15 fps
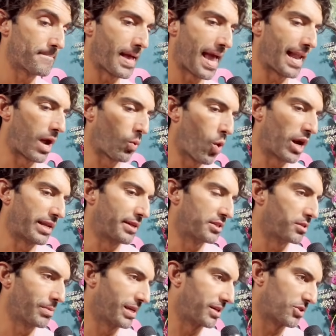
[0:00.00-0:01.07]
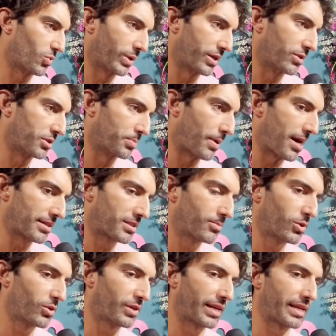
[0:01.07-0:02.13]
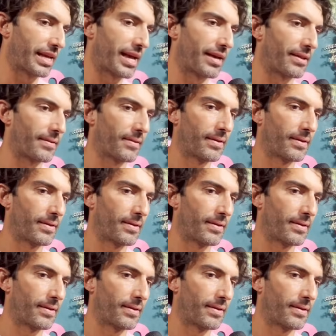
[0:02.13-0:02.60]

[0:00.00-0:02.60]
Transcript: And I wanted it to be as real as possible, and yet